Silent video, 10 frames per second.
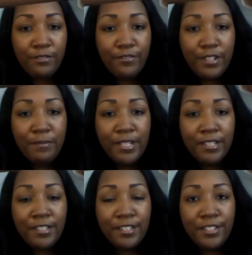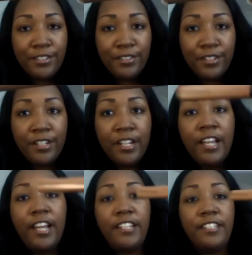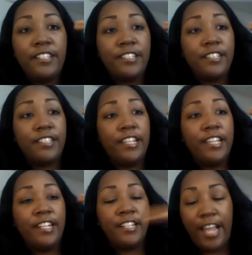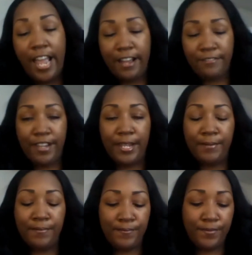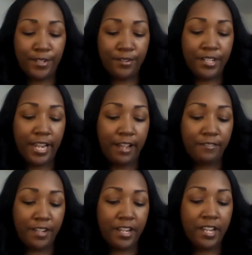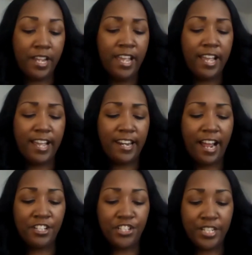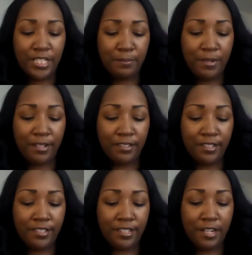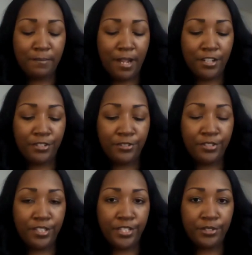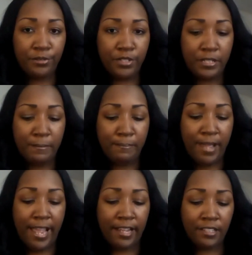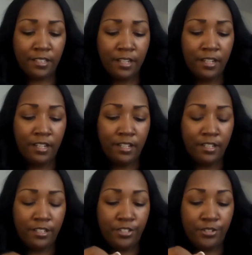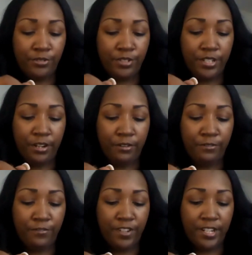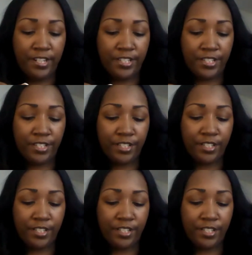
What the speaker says: Fit Me concealer, and this is in Cafe 30 Cafe. And I just picked this up. I usually use the MAC Studio Finish